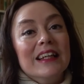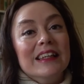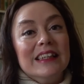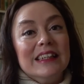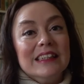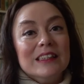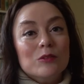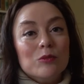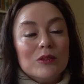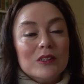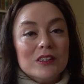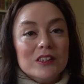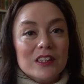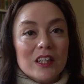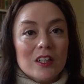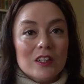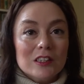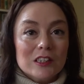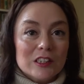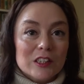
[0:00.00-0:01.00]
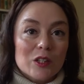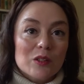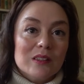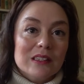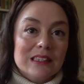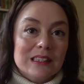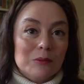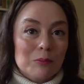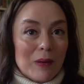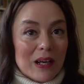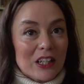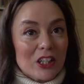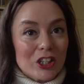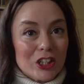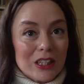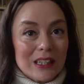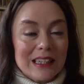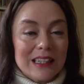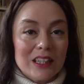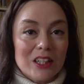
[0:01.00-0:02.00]
These ones are also
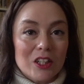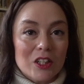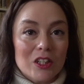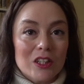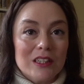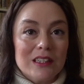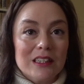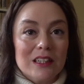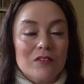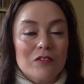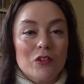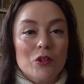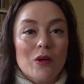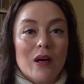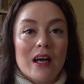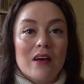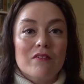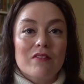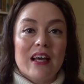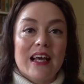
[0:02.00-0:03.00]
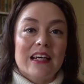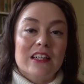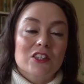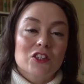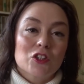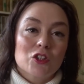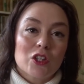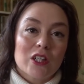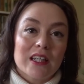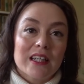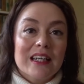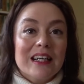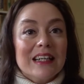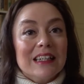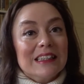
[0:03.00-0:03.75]
especially good if you have extra